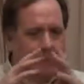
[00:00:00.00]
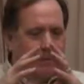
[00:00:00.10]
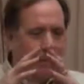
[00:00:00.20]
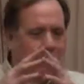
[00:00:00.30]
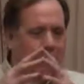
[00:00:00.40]
was
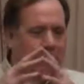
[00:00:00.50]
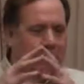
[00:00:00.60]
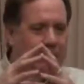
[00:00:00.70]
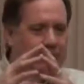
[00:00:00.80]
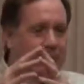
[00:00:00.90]
another
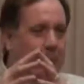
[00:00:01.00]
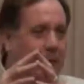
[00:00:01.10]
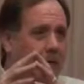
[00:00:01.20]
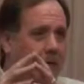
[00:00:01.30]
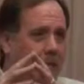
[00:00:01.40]

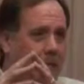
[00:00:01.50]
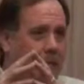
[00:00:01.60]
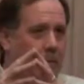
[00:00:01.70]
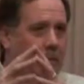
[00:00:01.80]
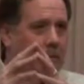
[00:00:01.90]
somewhat of a
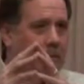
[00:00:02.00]
fluke